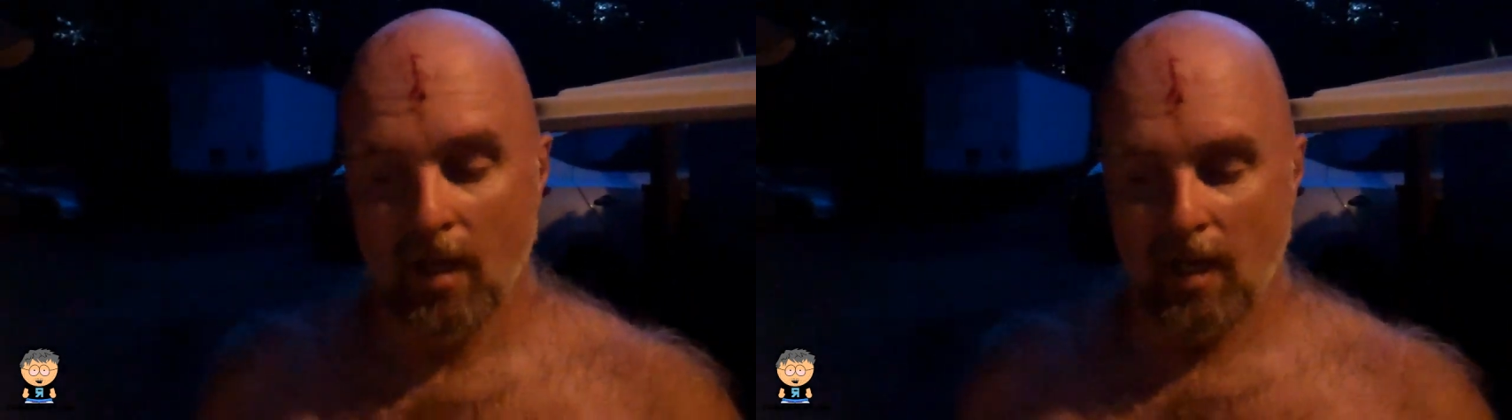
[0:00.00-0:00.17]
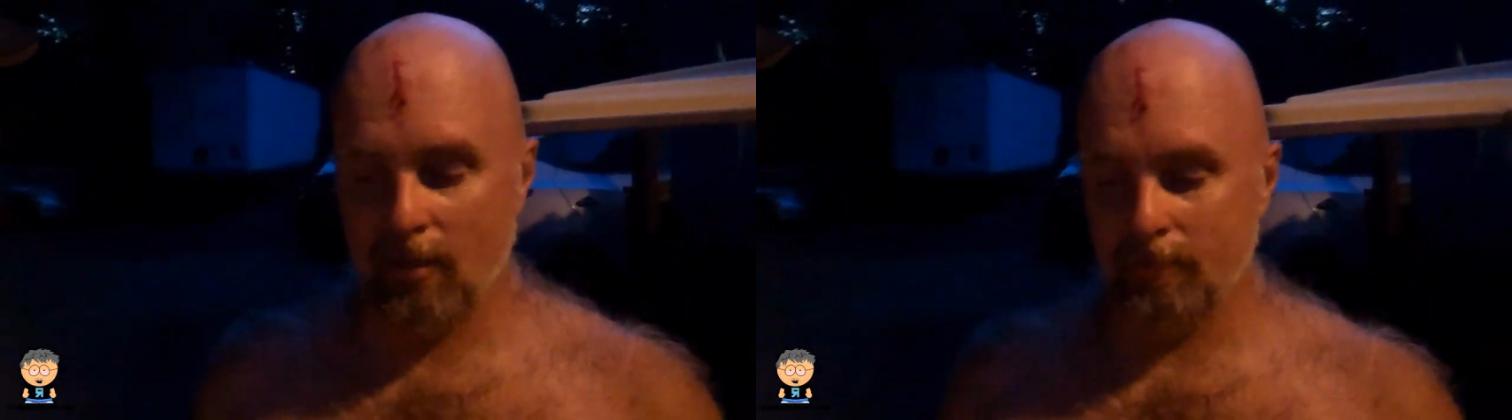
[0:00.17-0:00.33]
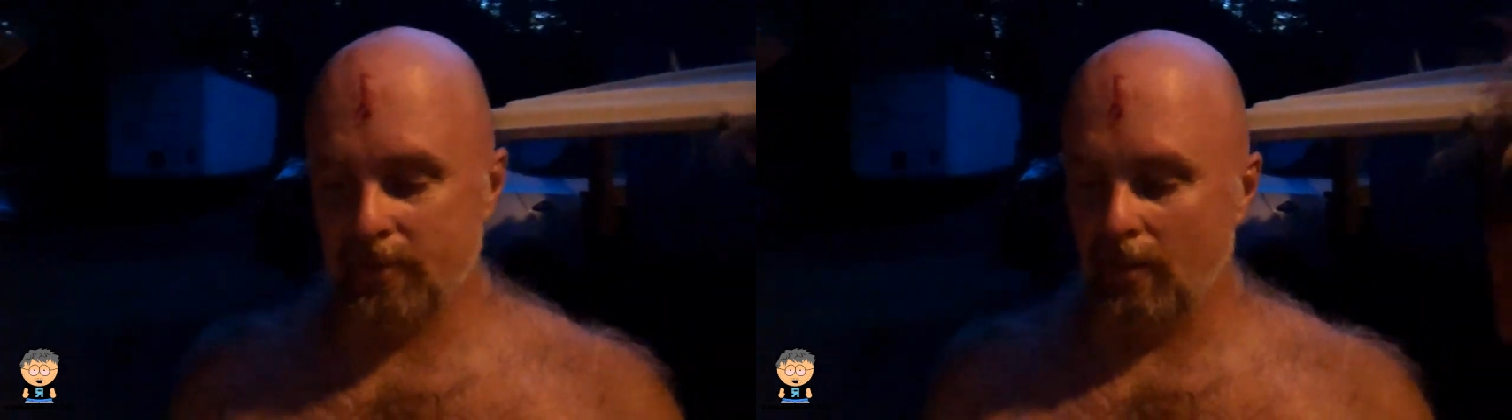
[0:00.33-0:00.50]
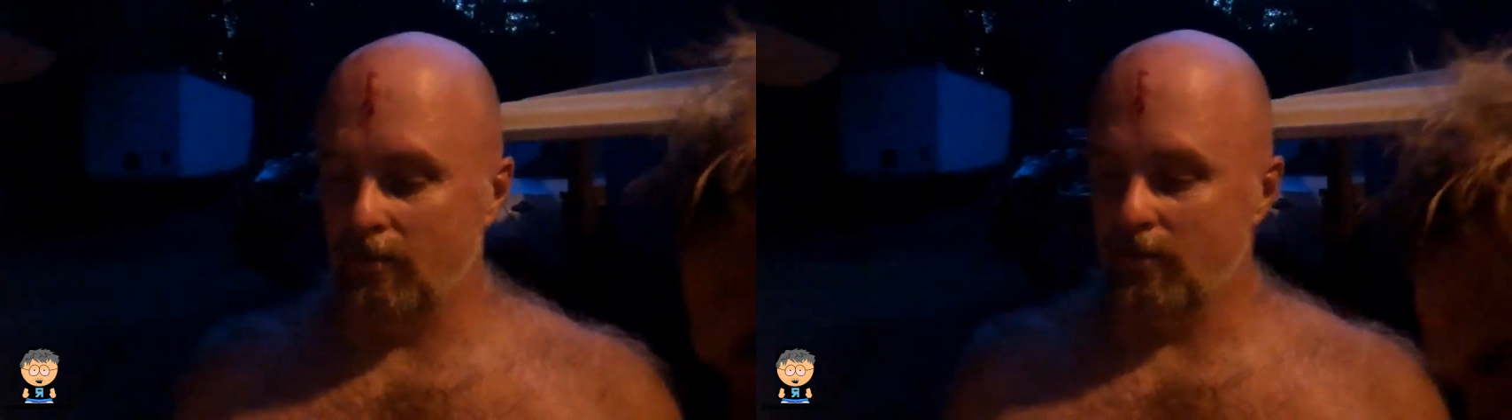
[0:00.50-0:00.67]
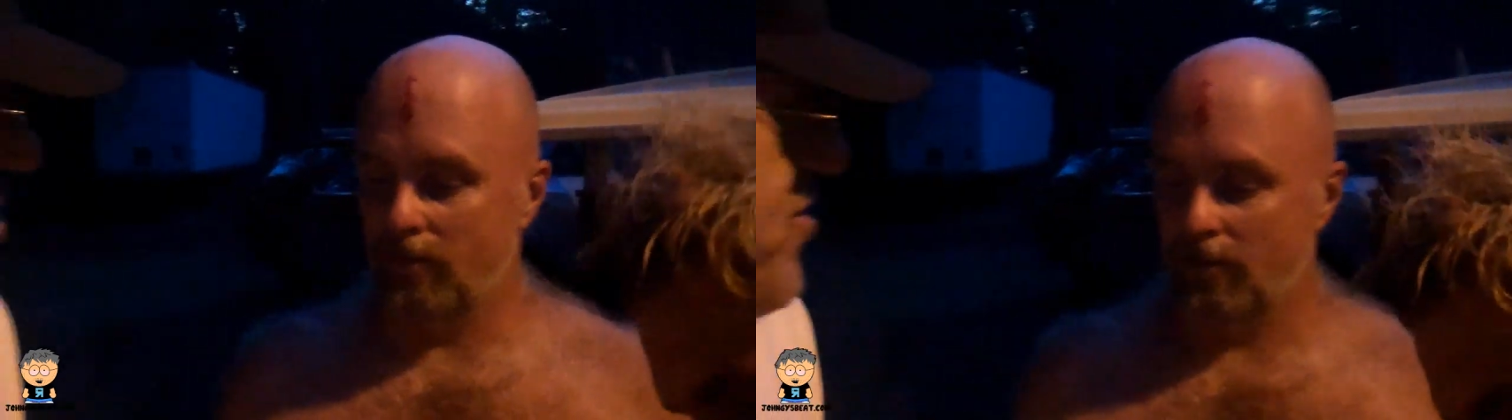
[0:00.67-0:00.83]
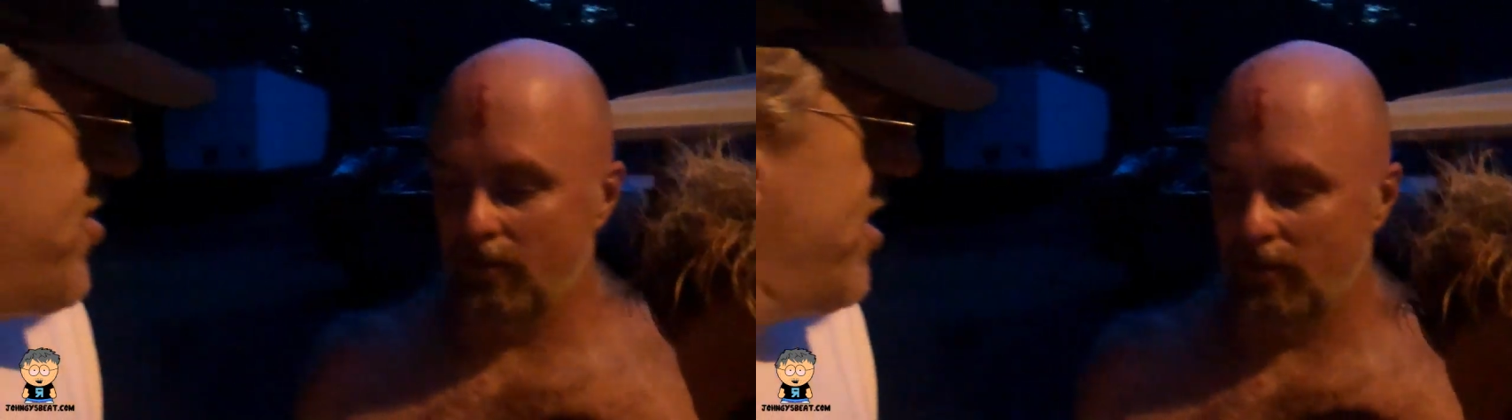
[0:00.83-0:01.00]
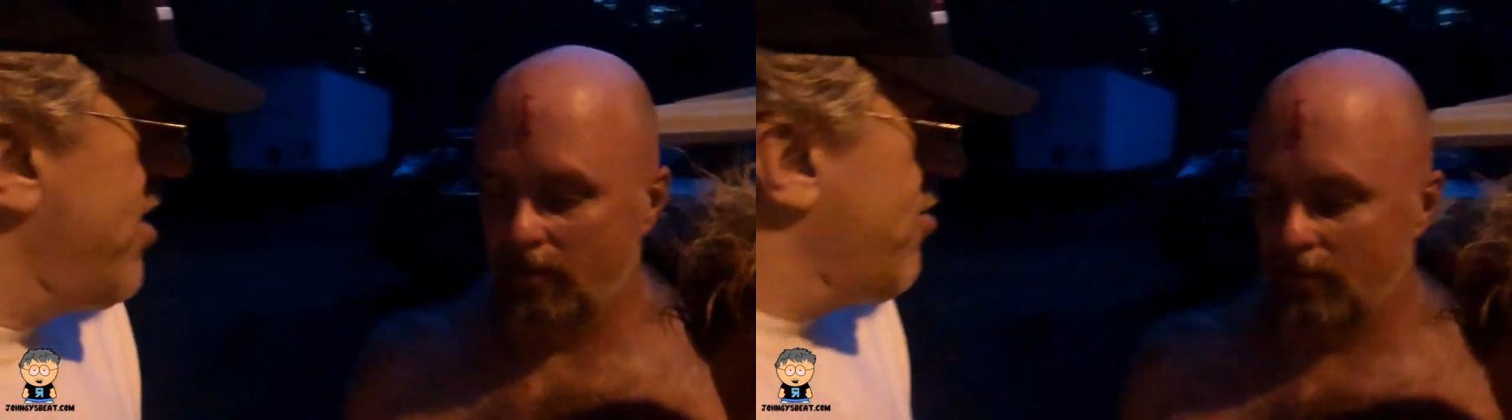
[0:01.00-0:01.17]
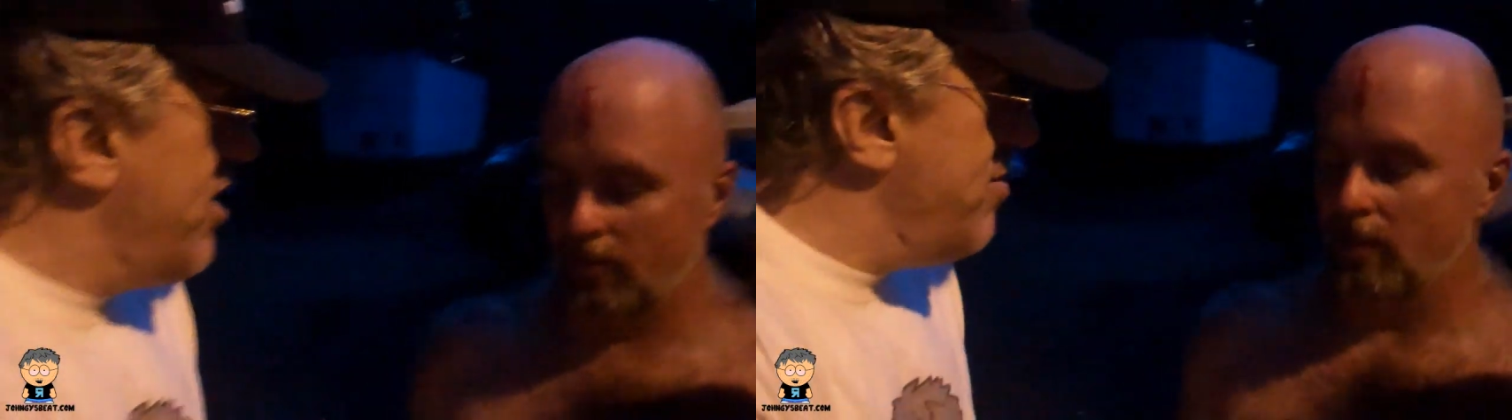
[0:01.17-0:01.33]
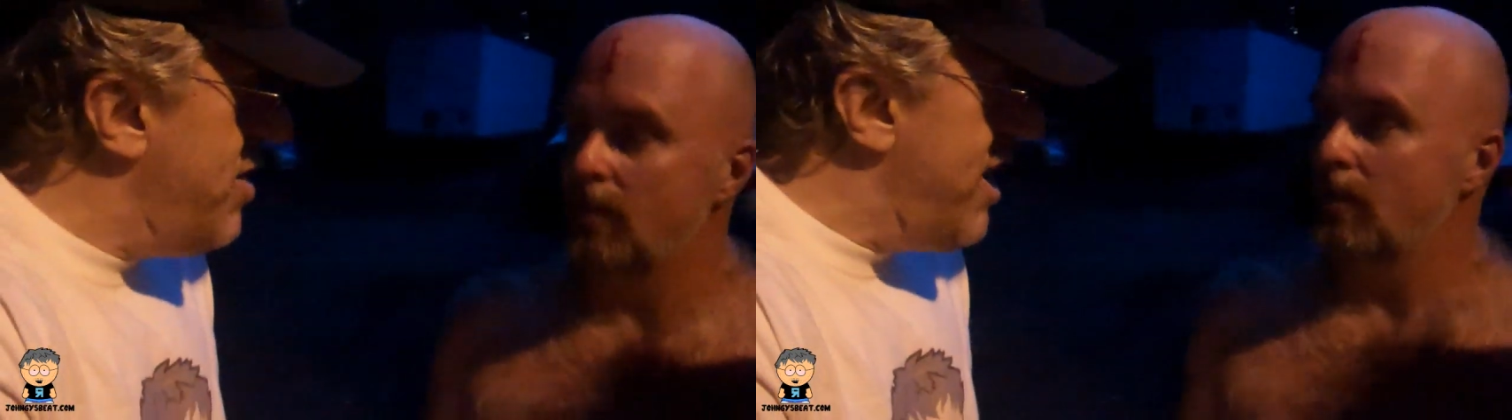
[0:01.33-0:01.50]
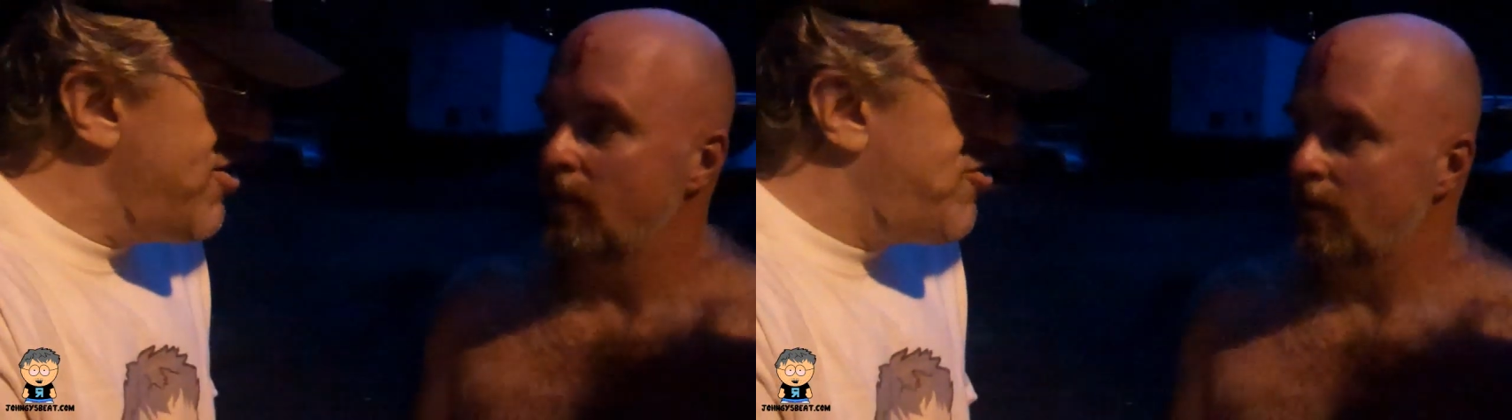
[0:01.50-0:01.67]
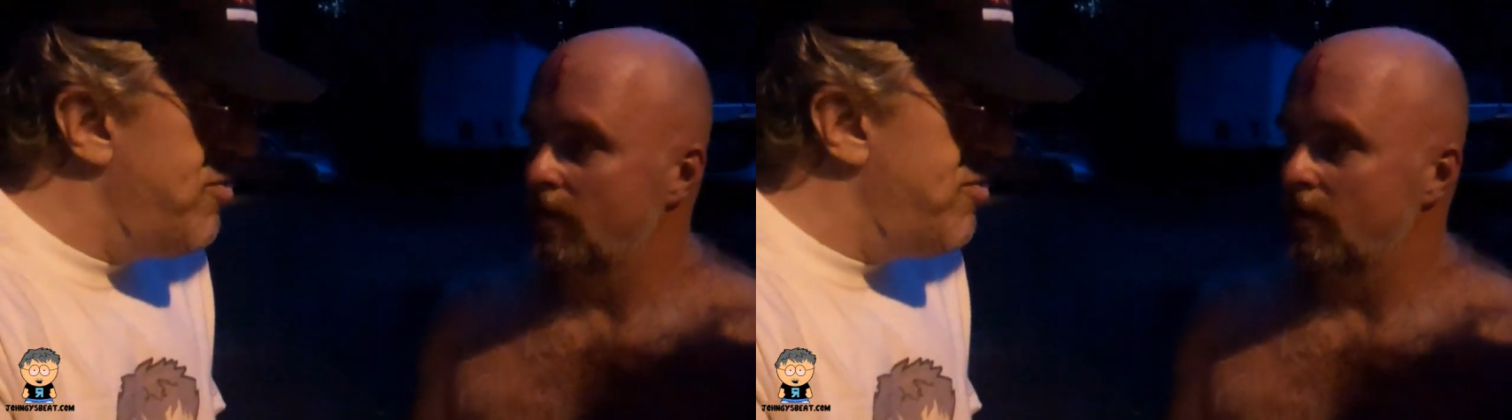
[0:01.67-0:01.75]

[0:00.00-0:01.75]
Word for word: I hope so. Thank you for the great match,